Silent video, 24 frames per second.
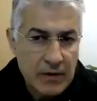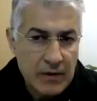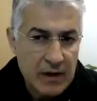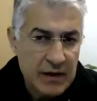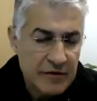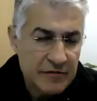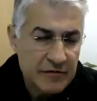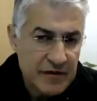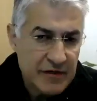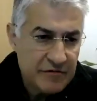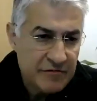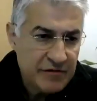
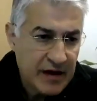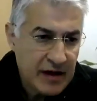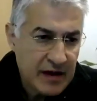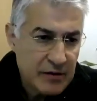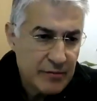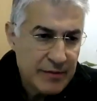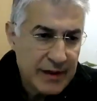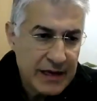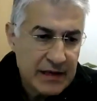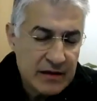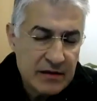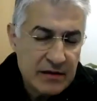If I
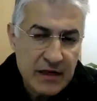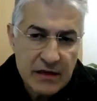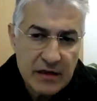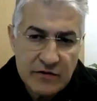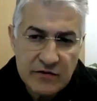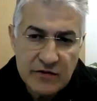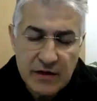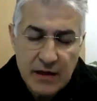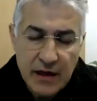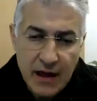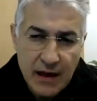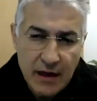may,
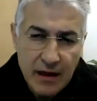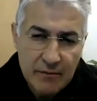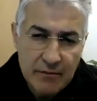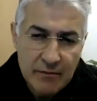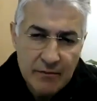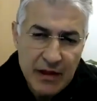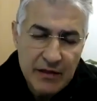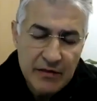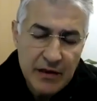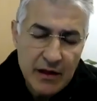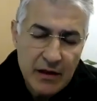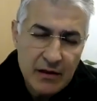Daisy,
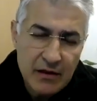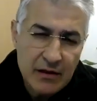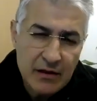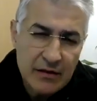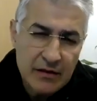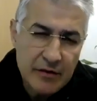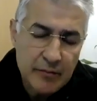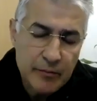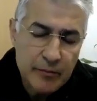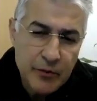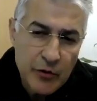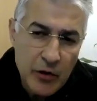
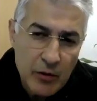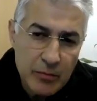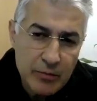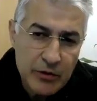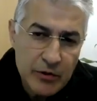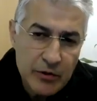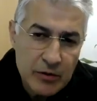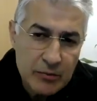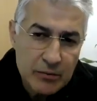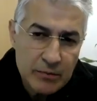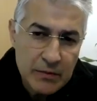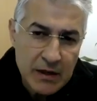the
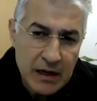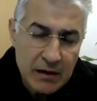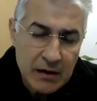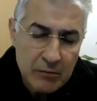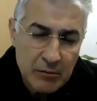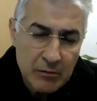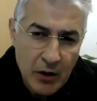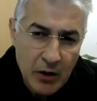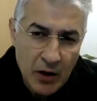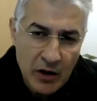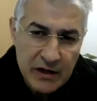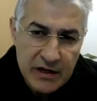problem,
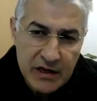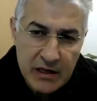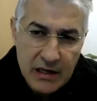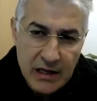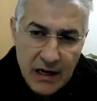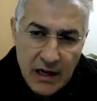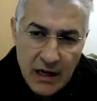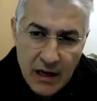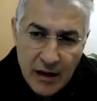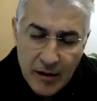Mark,